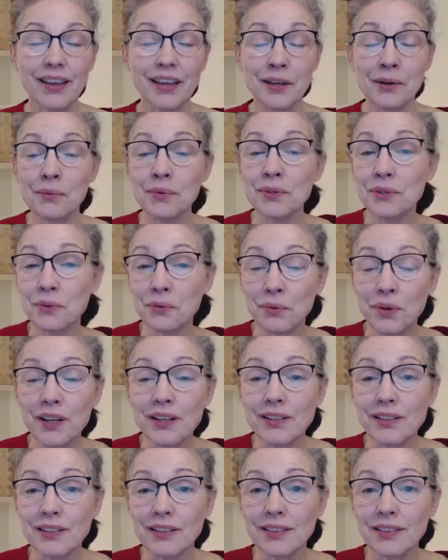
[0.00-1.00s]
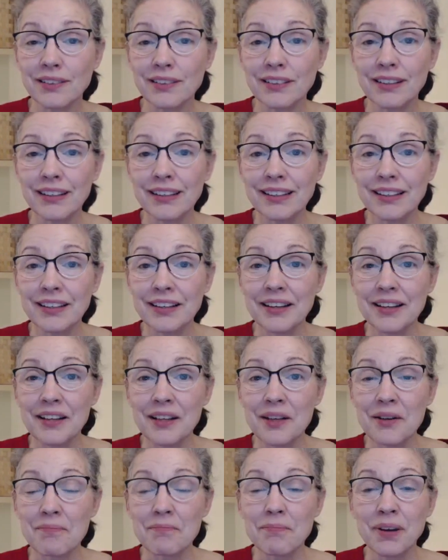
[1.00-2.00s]
it was a risk.
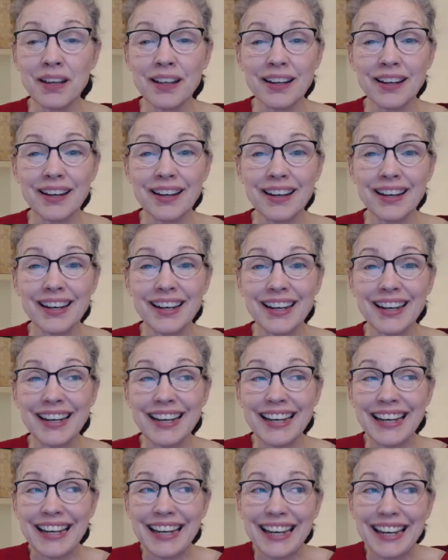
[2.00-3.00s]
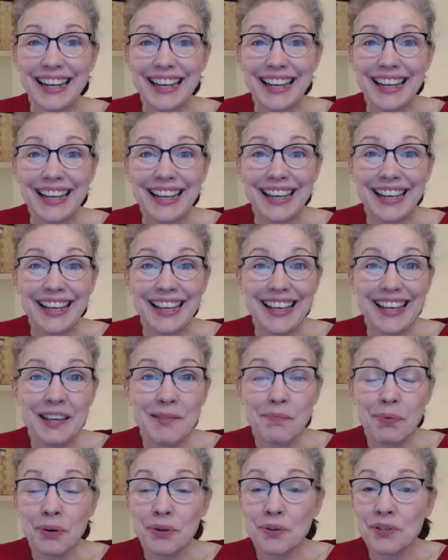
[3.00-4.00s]
But
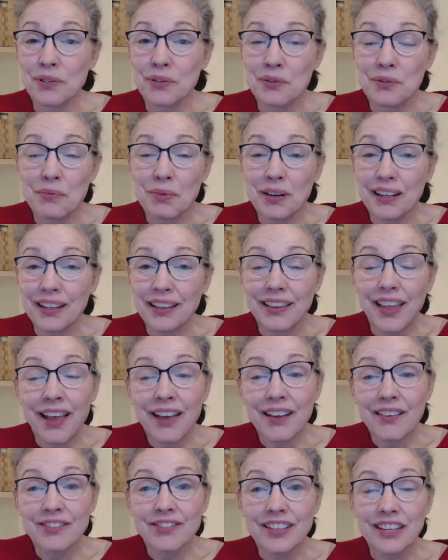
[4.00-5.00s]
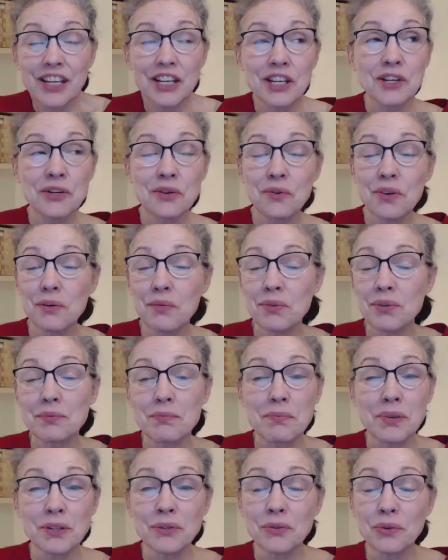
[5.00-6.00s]
he pursued what he loved. He knew he was
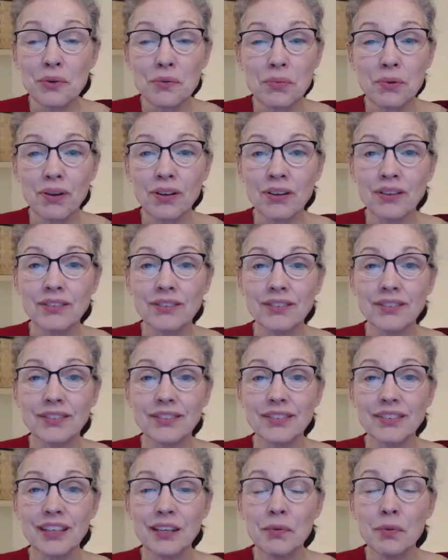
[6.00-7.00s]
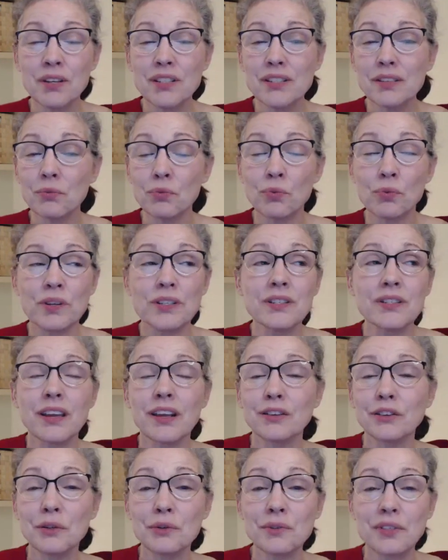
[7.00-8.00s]
miserable. He wasn't
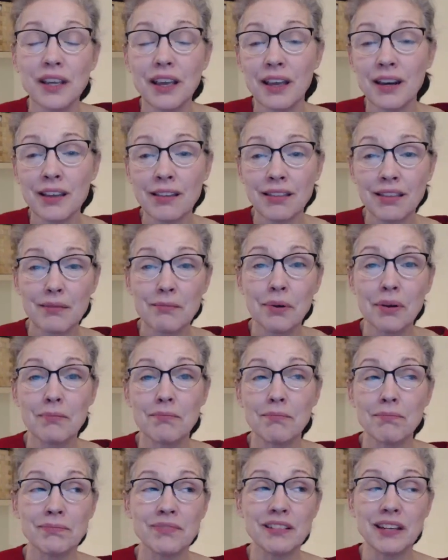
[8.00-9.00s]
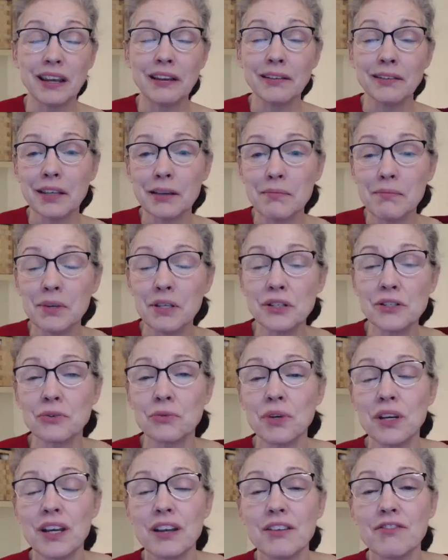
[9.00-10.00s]
risking losing anything but daily
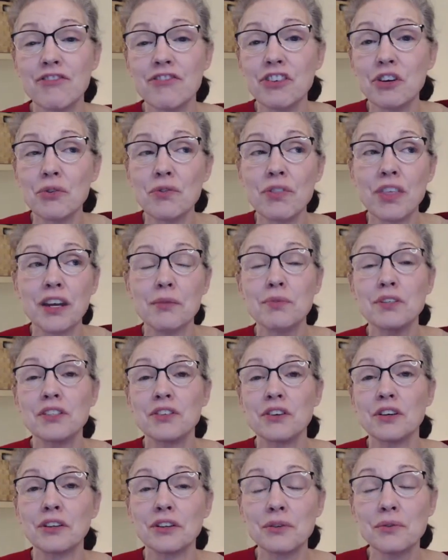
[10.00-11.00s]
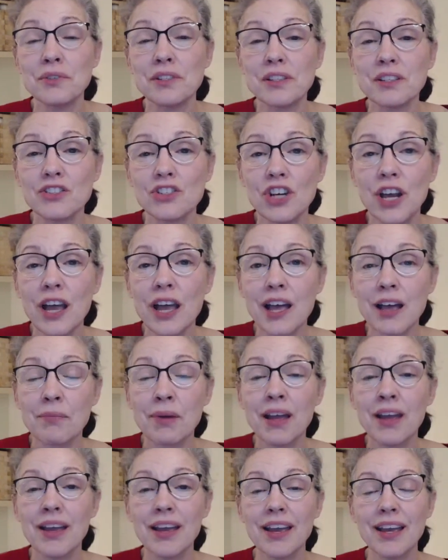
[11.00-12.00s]
misery and fear that he was going to lose his job.
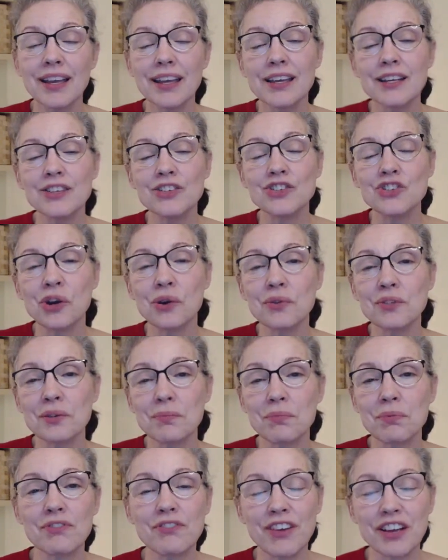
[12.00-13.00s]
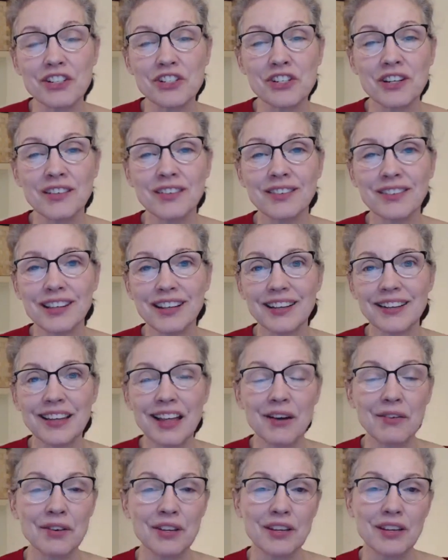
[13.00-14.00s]
He chose a profession that
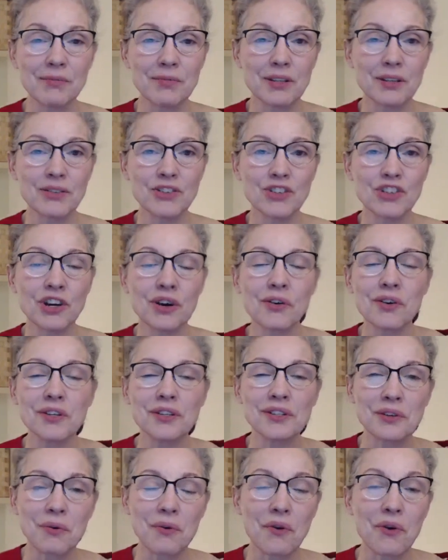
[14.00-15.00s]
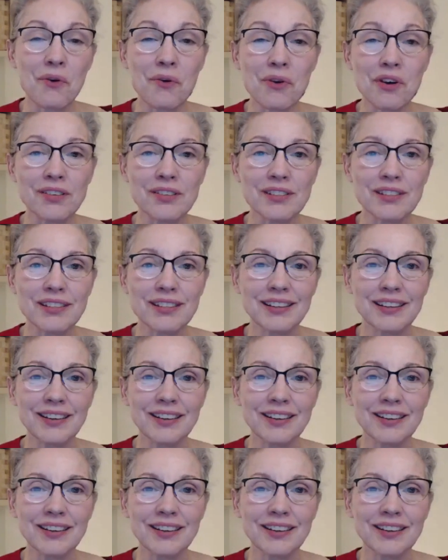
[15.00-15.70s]
allowed him to chart his own course.